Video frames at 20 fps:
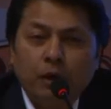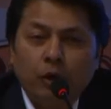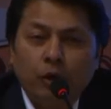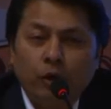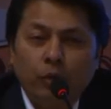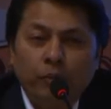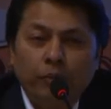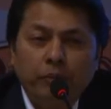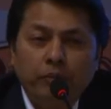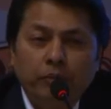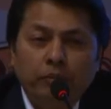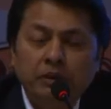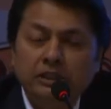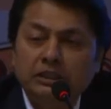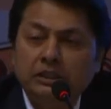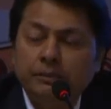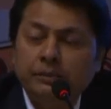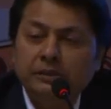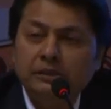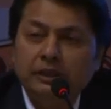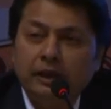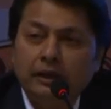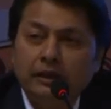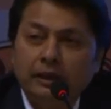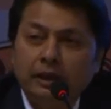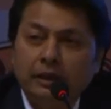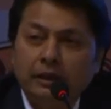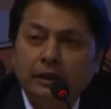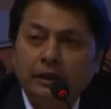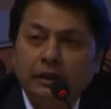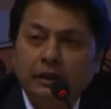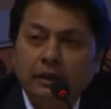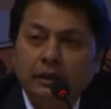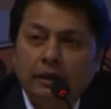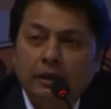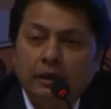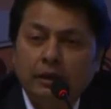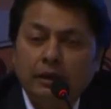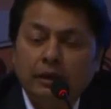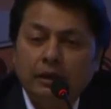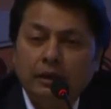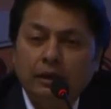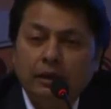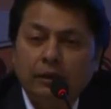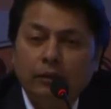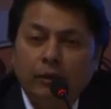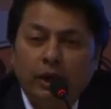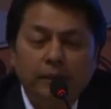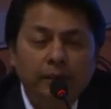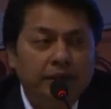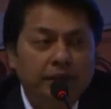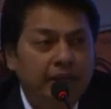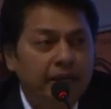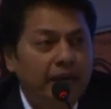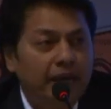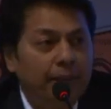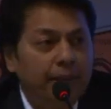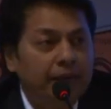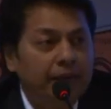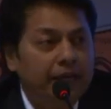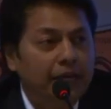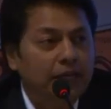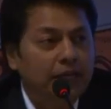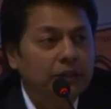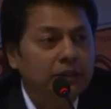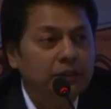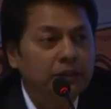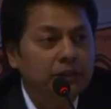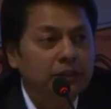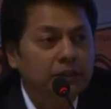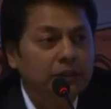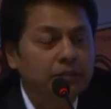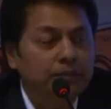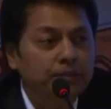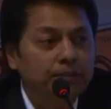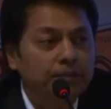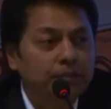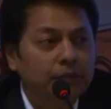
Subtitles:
who misrepresented while making applications